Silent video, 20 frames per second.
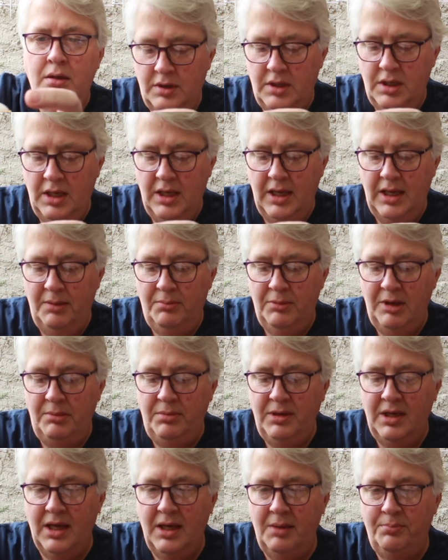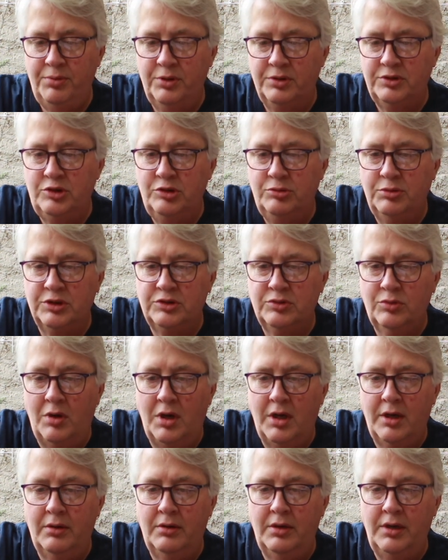Okay, maybe I put too much
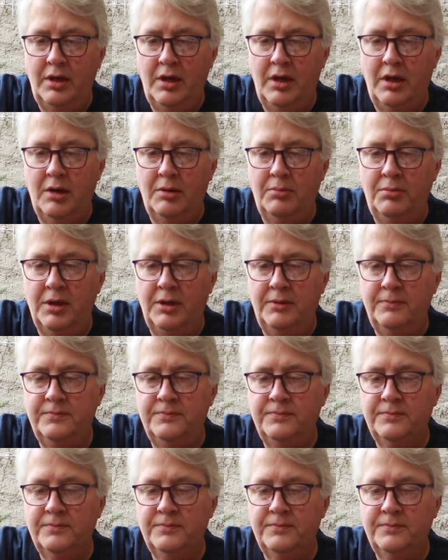water in there, but